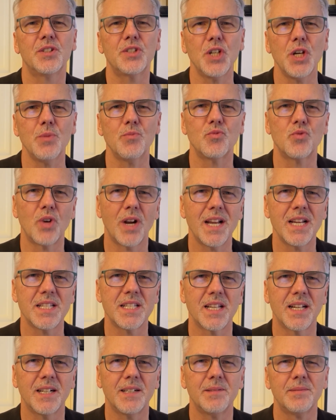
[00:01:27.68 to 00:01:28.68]
term
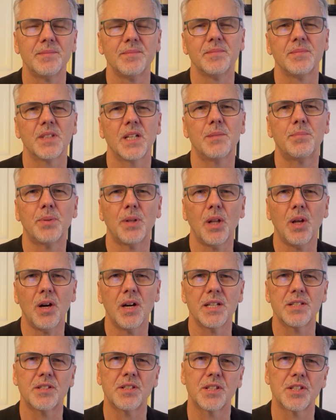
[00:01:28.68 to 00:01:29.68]
razor
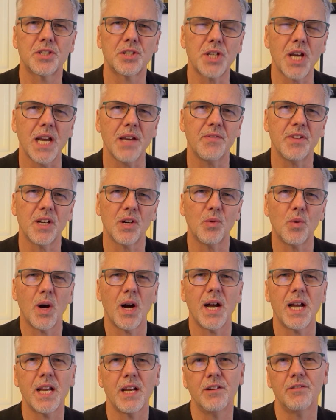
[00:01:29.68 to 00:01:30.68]
applies to the shaving
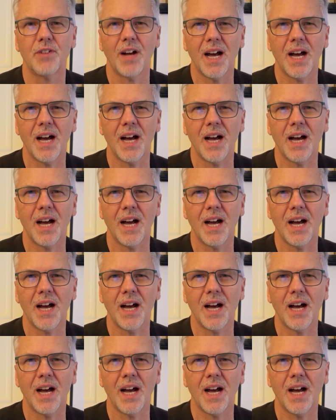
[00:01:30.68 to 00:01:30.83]
away of